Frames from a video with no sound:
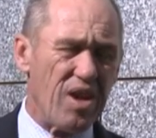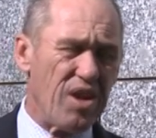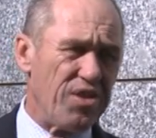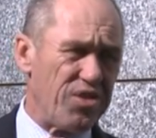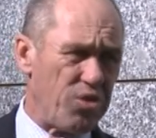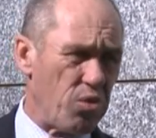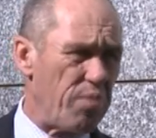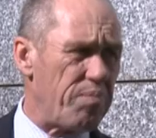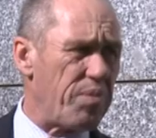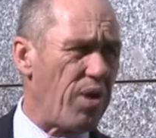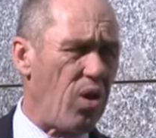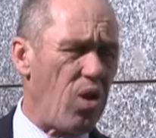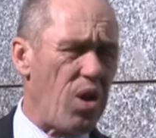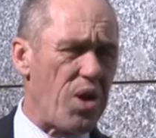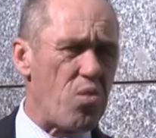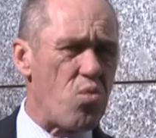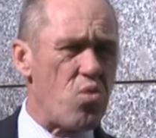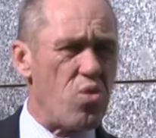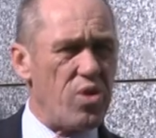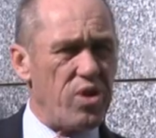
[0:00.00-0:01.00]
So we put a lot
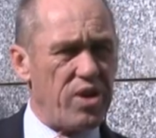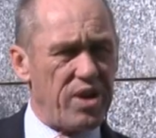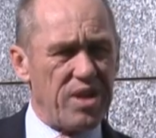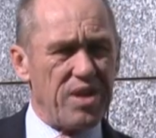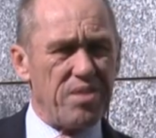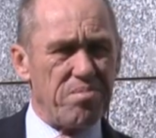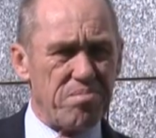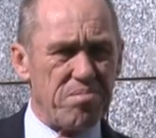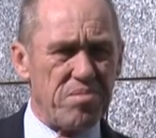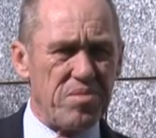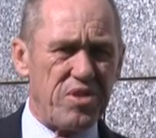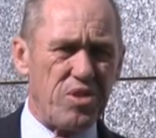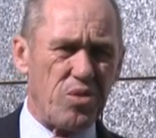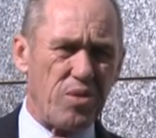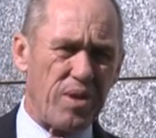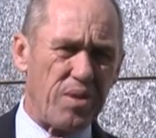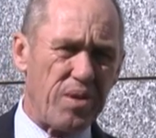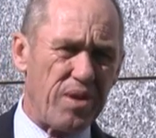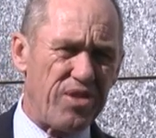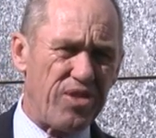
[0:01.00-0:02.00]
of work in
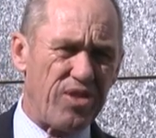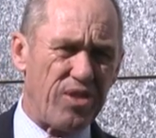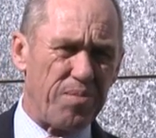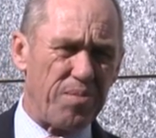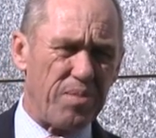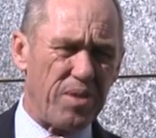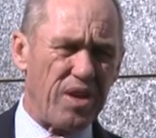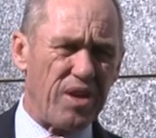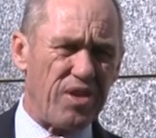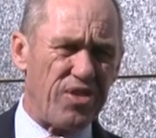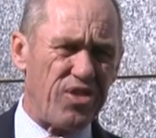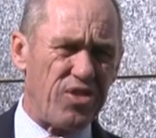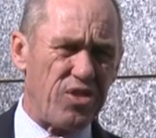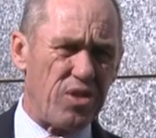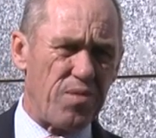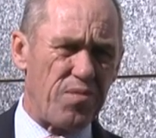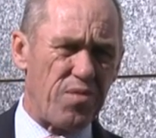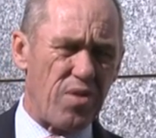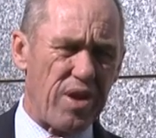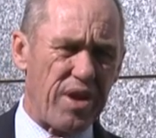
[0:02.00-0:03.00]
doing this at the
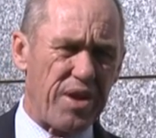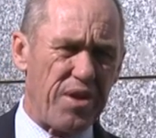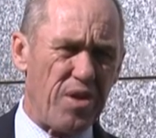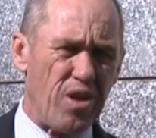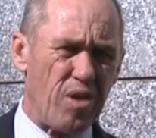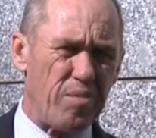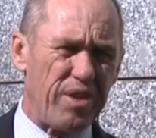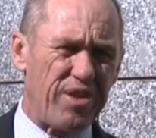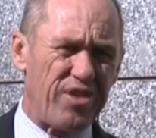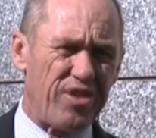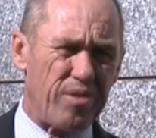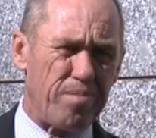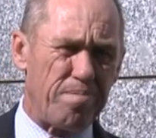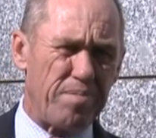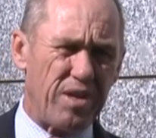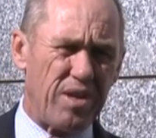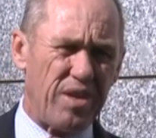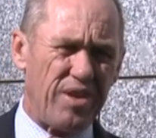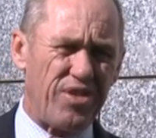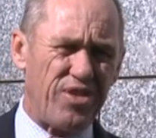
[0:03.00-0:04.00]
Institute for Economics and
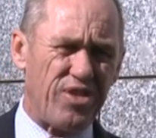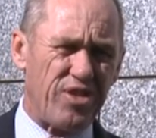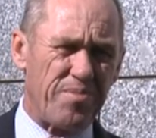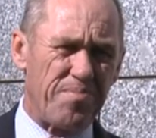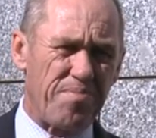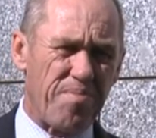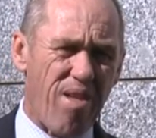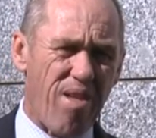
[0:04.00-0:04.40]
Peace,